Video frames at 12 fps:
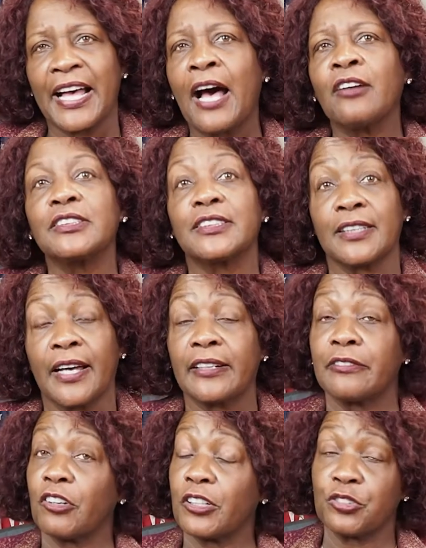outside
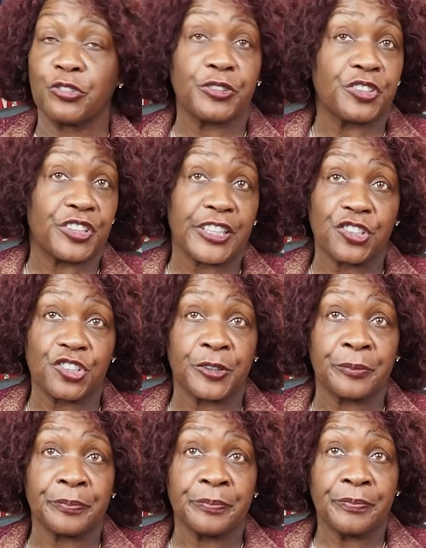of our jurisdiction.